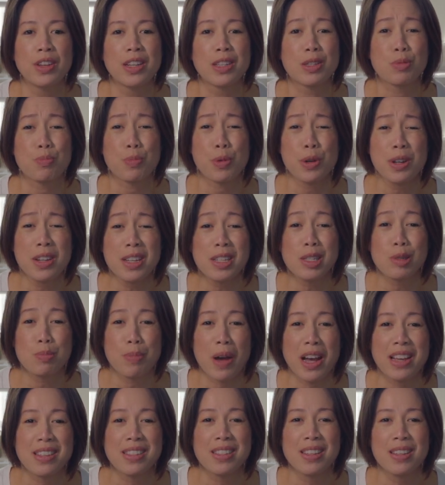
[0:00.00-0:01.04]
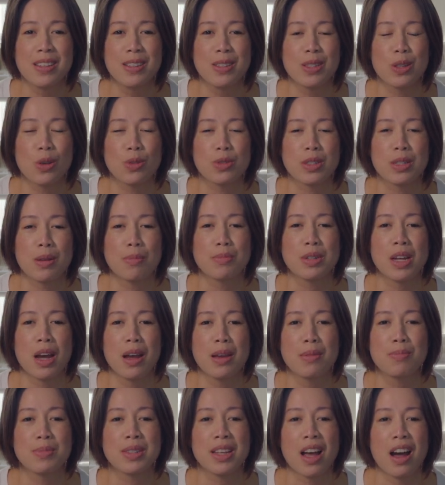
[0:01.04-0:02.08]
It's pretty spicy, so
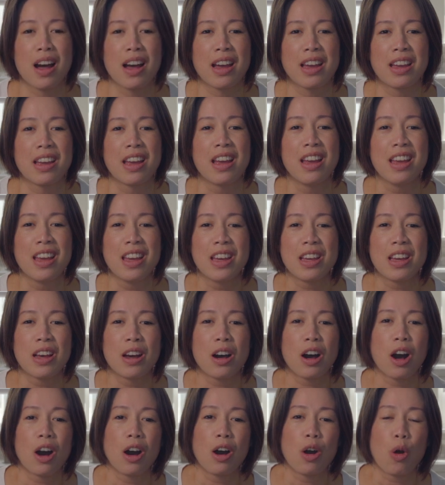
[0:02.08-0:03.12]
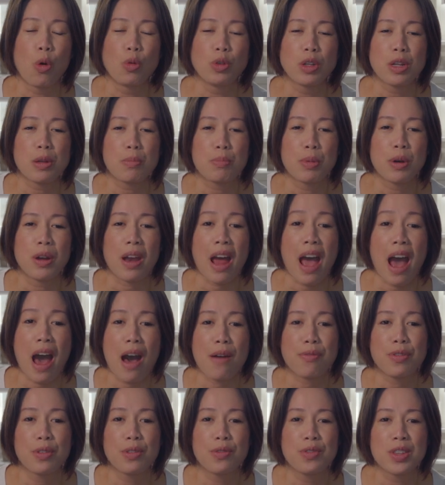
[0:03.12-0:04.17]
sometimes I only put
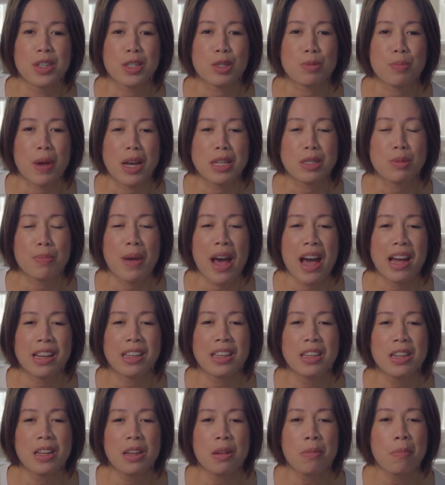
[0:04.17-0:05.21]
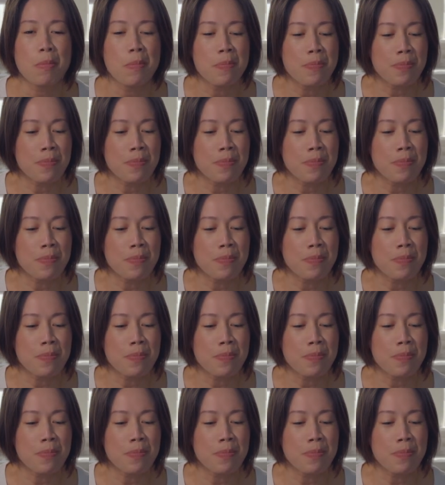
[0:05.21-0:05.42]
half of the spice pack in it,